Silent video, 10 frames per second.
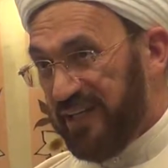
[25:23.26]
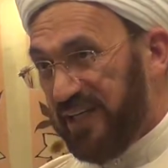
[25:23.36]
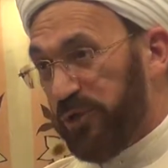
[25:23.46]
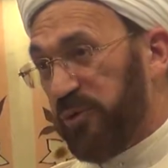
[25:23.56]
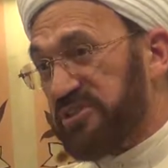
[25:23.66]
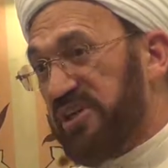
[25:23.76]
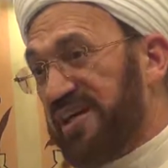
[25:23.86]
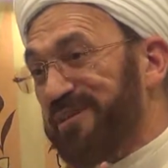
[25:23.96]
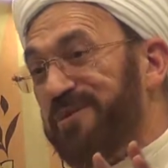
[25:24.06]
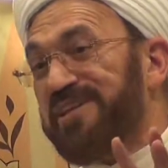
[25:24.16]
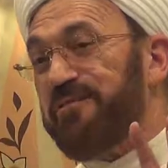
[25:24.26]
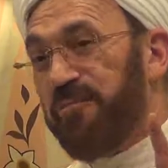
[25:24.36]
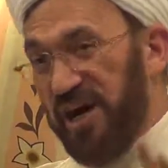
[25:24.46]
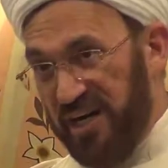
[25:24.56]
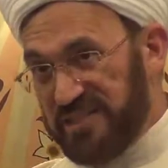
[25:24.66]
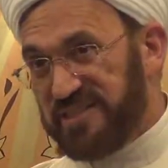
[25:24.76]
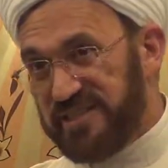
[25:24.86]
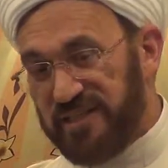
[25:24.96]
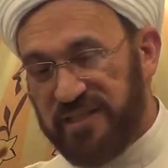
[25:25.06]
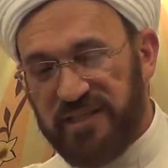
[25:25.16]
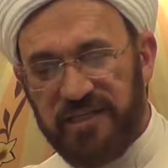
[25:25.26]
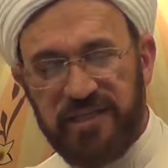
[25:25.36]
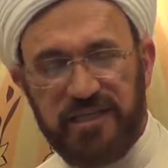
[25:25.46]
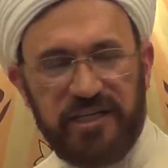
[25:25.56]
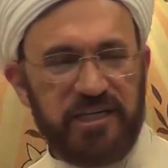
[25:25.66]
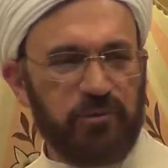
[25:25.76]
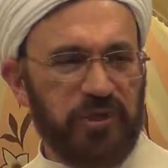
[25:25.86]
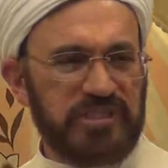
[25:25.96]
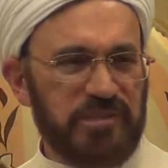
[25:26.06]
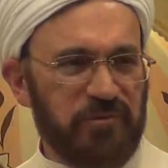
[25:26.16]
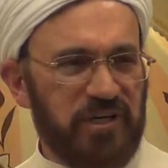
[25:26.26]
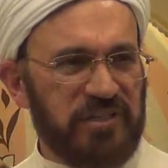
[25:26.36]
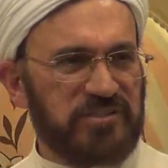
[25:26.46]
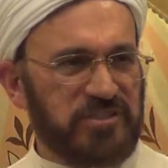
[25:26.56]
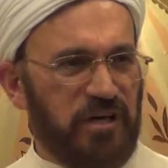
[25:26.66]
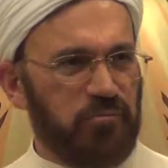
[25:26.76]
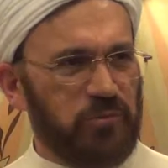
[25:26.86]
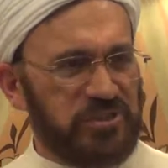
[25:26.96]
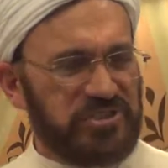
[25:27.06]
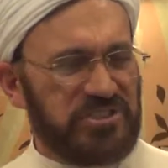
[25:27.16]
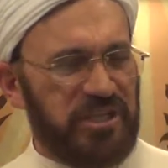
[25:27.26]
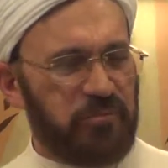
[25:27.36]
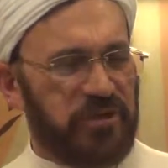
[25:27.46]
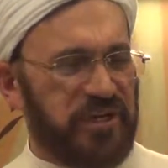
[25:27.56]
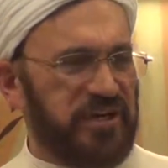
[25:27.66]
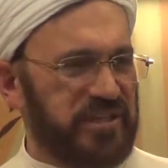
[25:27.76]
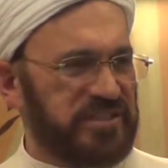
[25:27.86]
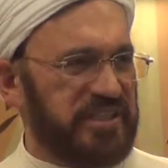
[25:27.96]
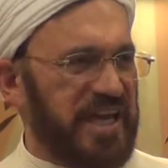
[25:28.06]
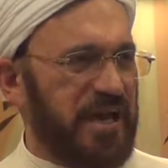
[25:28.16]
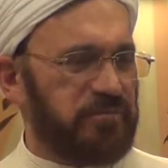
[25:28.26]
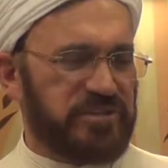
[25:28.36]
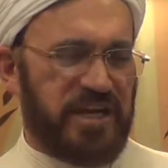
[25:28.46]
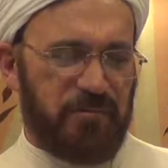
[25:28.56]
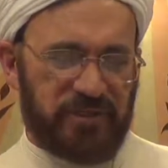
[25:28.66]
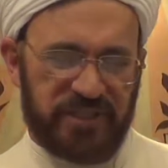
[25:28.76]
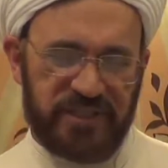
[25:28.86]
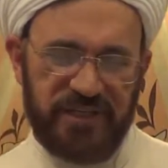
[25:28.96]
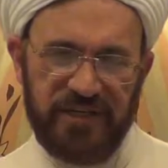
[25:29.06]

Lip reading: it was not about the mosque, it was about some Muslim girls in Hamtramck